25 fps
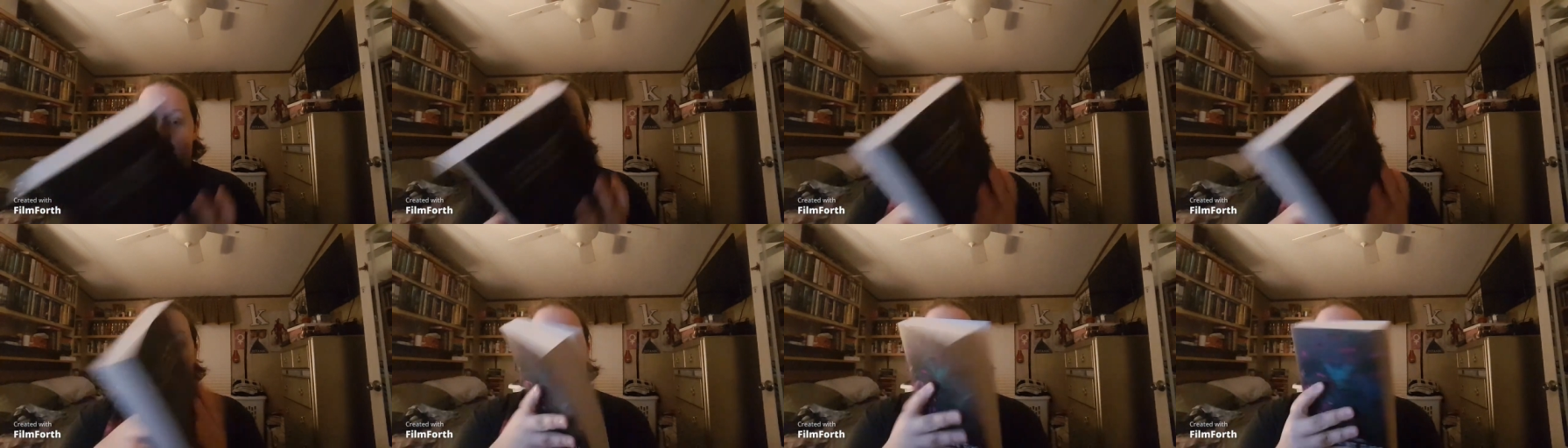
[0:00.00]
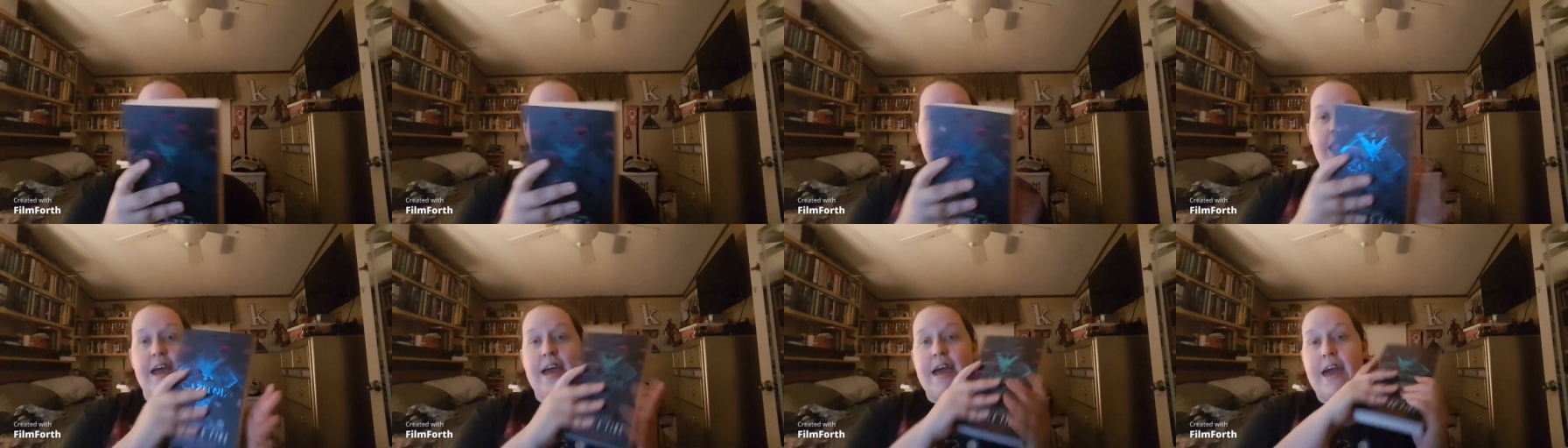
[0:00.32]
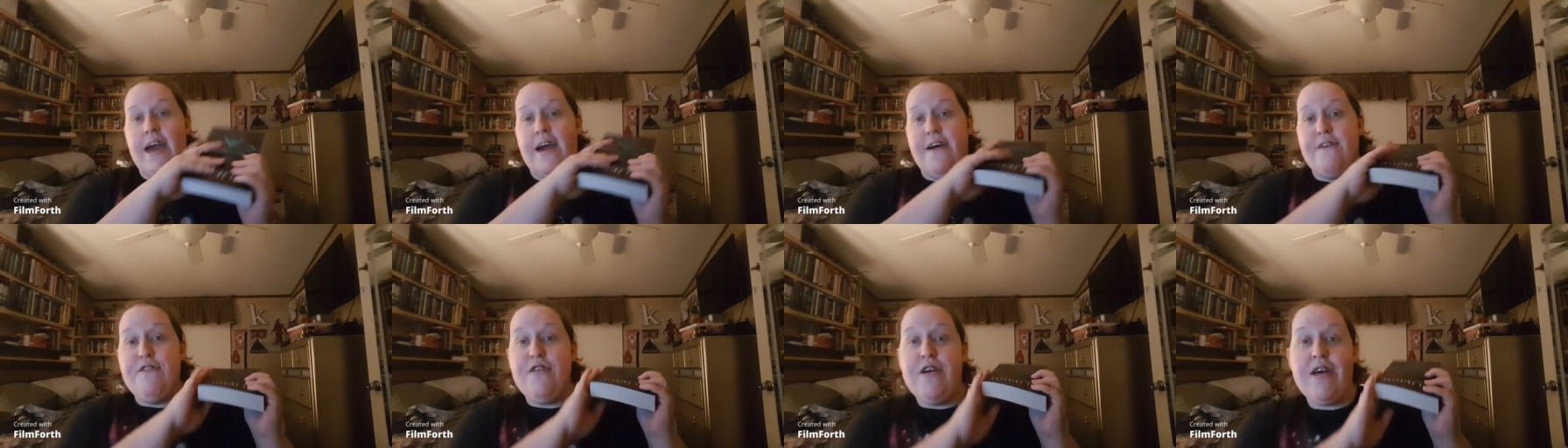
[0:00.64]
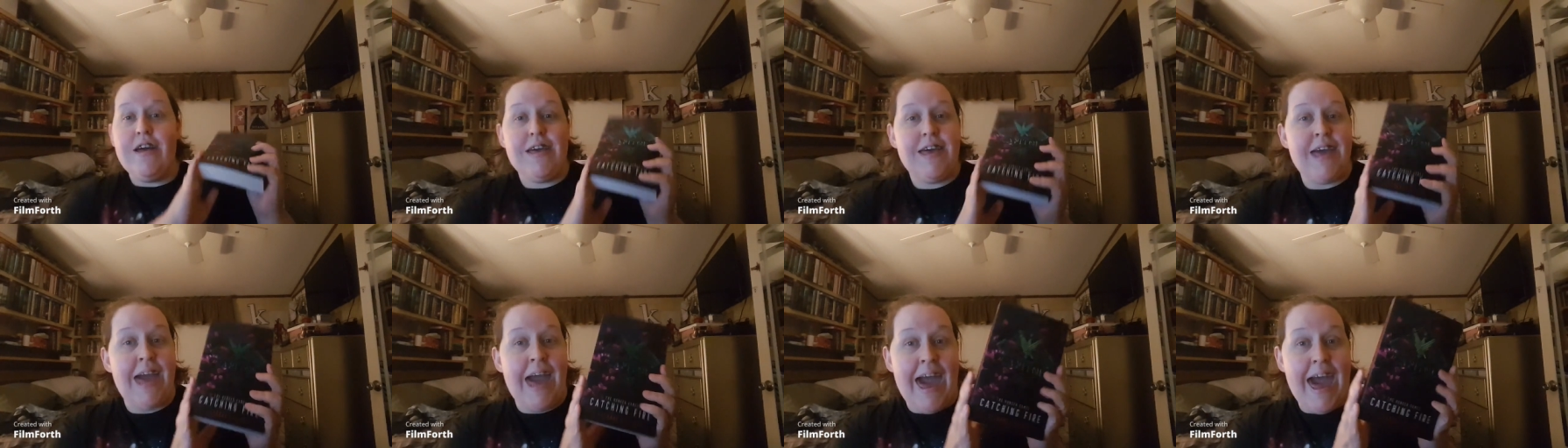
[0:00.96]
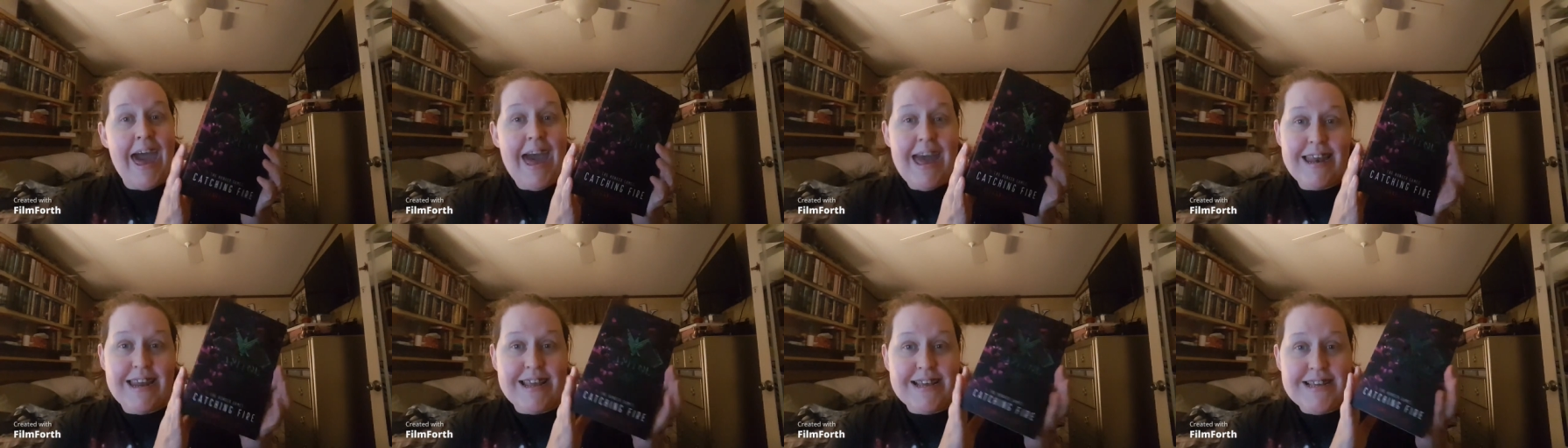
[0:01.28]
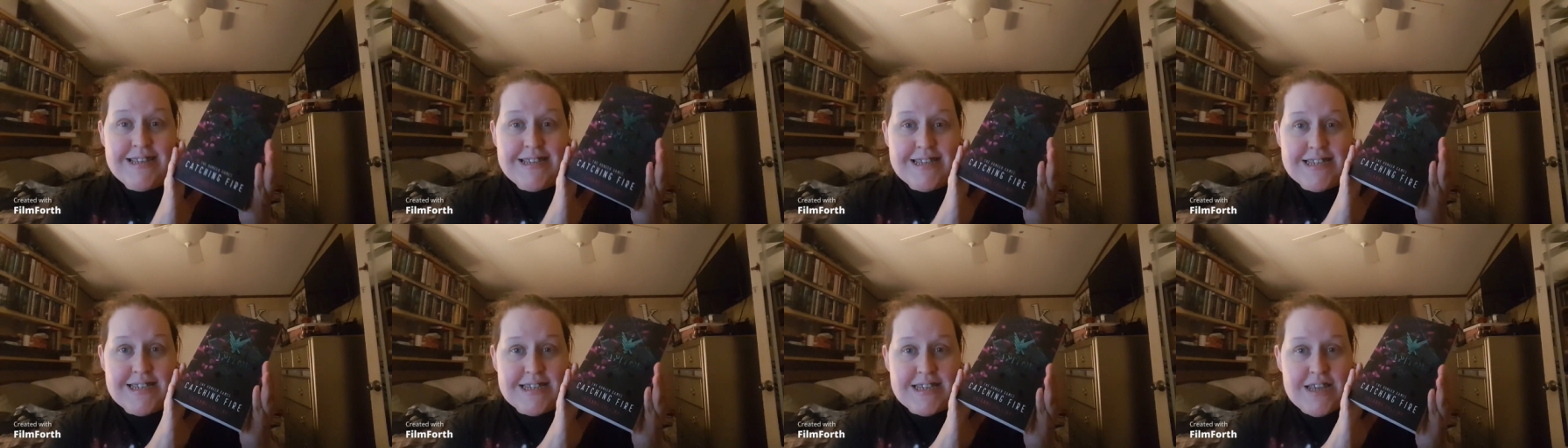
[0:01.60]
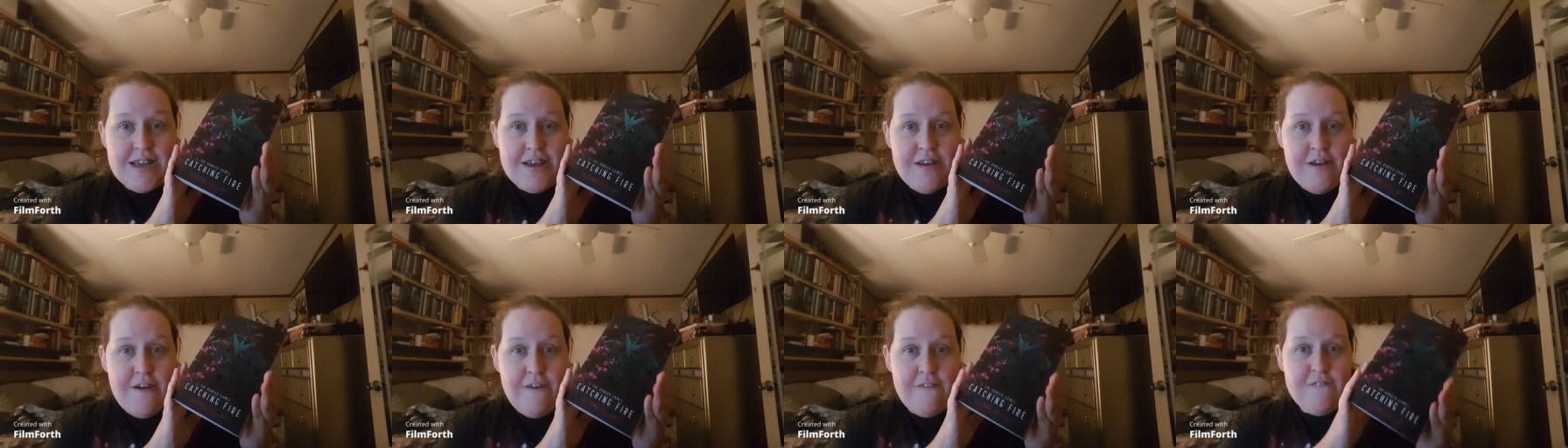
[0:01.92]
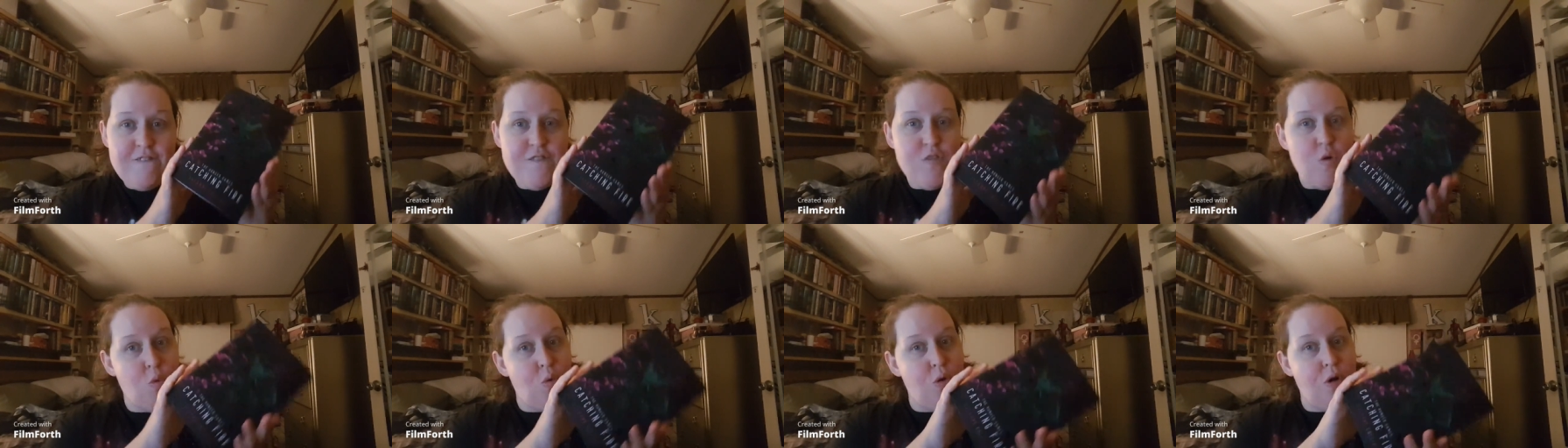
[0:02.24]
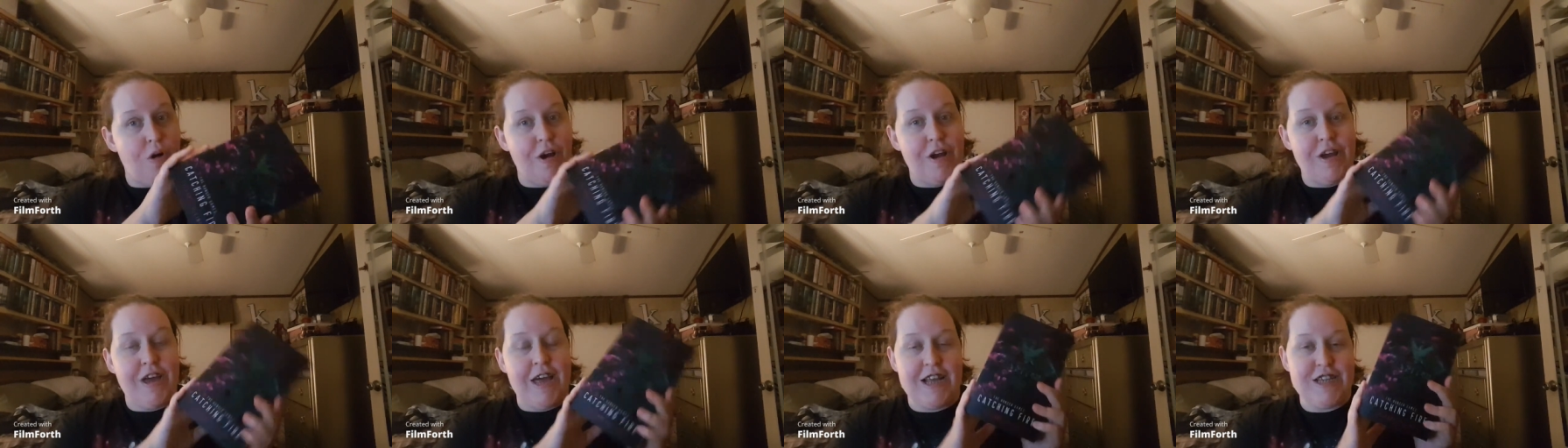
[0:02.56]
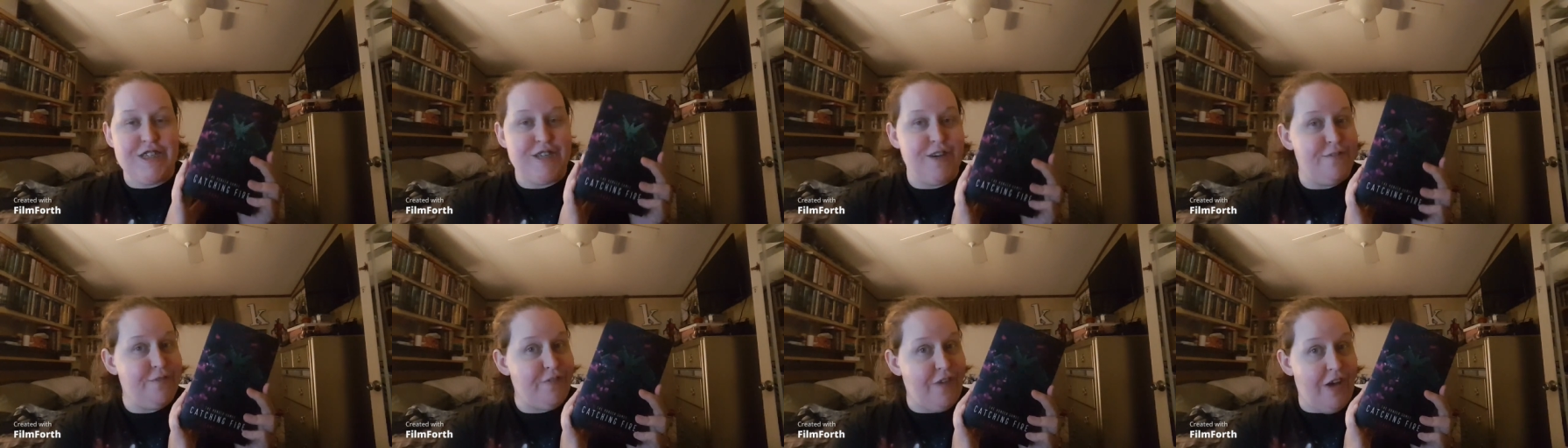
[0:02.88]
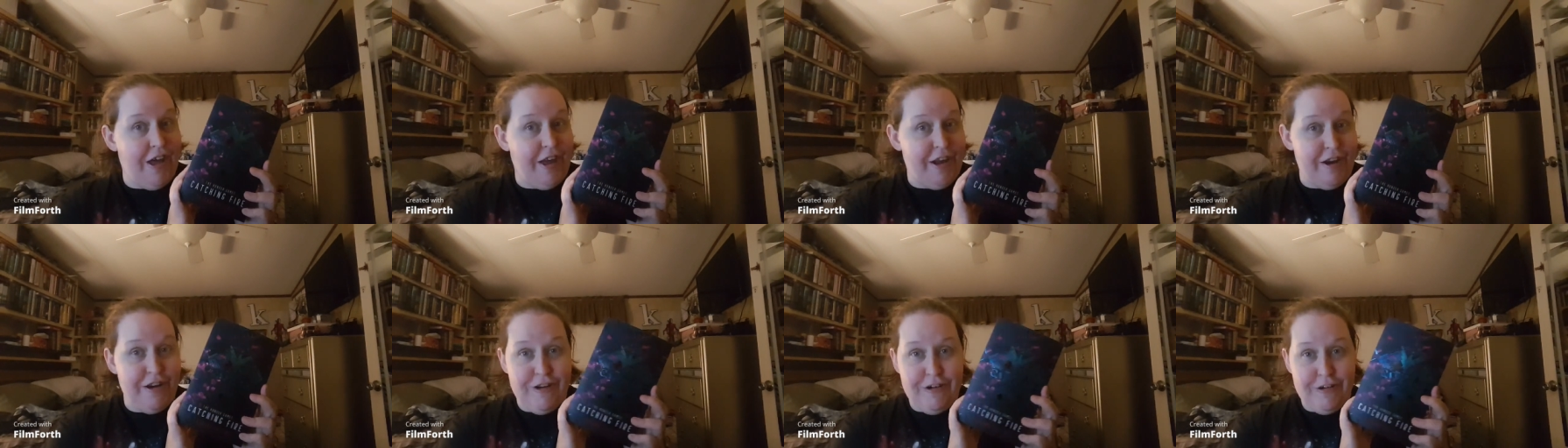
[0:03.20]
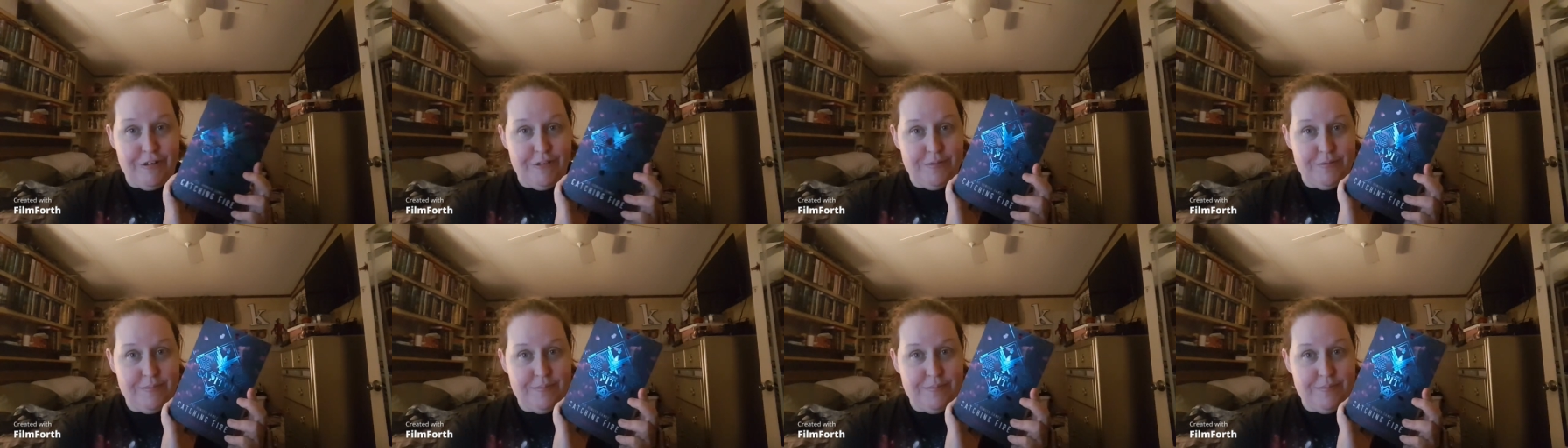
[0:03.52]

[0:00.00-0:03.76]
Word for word: Then I have Katniss, for Catching Fire.